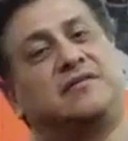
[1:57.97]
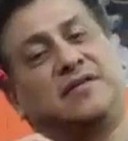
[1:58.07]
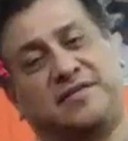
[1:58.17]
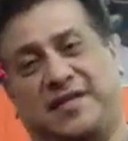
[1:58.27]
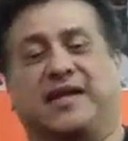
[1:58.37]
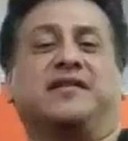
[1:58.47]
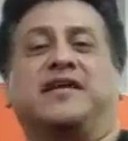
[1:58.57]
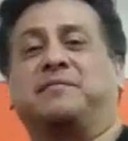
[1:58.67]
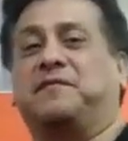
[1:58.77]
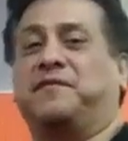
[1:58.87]
the second
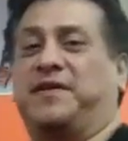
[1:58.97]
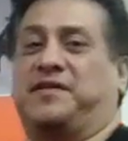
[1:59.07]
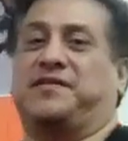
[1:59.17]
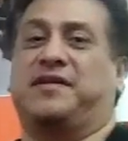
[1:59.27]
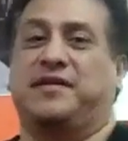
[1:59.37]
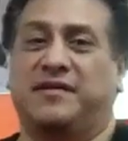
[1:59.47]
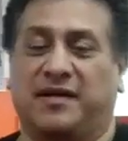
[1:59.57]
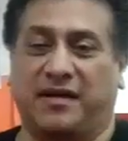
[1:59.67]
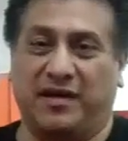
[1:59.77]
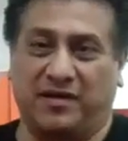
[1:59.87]
type of fist,
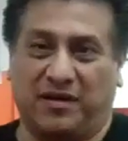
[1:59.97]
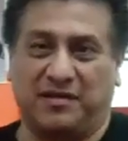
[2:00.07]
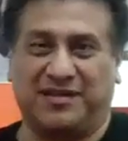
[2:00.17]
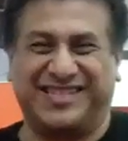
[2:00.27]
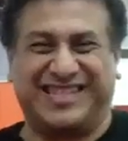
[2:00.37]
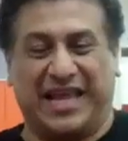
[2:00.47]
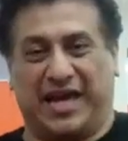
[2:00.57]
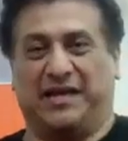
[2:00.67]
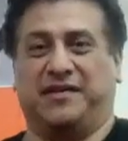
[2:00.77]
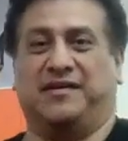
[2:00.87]
I call it the
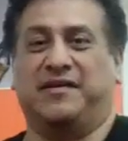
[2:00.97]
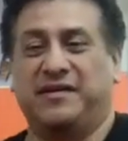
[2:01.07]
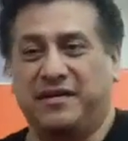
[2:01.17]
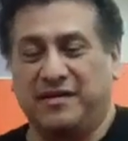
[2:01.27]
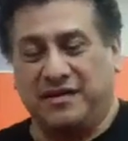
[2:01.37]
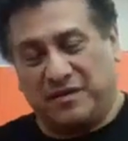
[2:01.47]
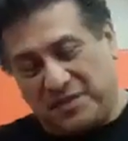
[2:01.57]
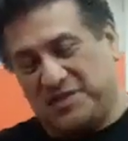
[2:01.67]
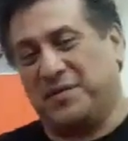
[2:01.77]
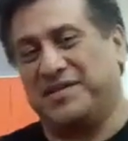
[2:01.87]
slide. The
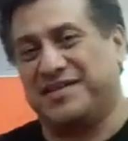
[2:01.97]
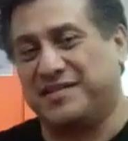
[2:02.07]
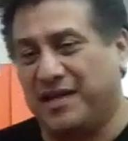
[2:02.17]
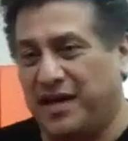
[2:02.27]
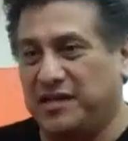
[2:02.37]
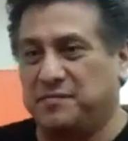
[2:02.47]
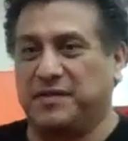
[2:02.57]
reason why it's a slide